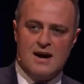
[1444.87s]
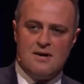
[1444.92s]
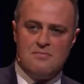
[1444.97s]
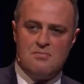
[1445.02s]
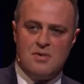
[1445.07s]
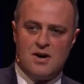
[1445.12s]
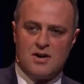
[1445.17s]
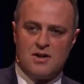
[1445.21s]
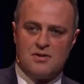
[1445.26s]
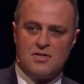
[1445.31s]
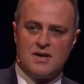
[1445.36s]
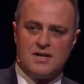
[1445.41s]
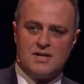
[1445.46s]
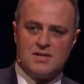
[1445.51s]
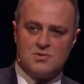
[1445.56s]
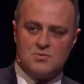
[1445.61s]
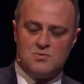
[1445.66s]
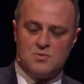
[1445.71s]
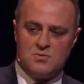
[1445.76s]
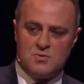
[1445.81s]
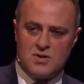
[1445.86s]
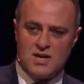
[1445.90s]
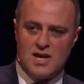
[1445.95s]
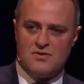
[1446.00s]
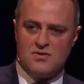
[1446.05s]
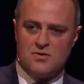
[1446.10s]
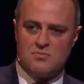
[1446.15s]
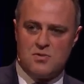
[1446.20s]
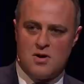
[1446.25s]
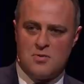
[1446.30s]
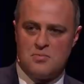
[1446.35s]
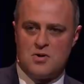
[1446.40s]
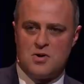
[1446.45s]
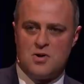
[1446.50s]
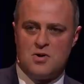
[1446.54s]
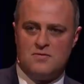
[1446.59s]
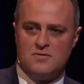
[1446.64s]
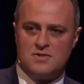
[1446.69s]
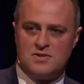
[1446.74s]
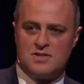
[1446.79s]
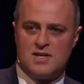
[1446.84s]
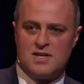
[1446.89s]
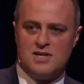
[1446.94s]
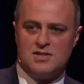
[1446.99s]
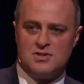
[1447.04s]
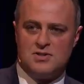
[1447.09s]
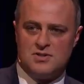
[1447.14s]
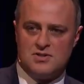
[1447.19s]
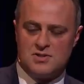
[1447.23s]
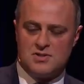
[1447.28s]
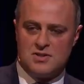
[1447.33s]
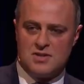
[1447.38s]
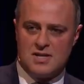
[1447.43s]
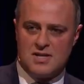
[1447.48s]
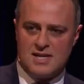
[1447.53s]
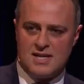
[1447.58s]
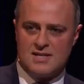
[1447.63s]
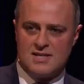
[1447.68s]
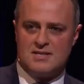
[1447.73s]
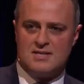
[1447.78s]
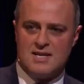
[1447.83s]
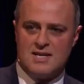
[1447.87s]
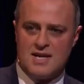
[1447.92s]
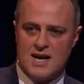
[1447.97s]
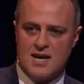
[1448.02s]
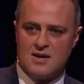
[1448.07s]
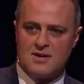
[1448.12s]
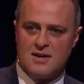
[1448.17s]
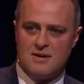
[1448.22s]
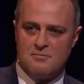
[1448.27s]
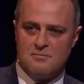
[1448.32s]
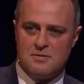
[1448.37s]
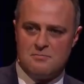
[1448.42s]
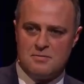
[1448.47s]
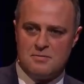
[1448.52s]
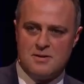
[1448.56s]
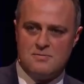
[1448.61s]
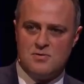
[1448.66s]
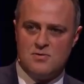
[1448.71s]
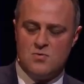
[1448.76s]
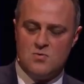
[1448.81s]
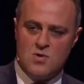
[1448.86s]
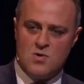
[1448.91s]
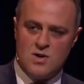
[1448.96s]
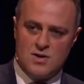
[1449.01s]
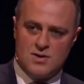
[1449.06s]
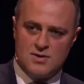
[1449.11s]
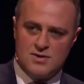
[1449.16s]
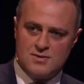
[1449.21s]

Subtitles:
but I think we want to have a proper conversation so that it gets the outcome that people want.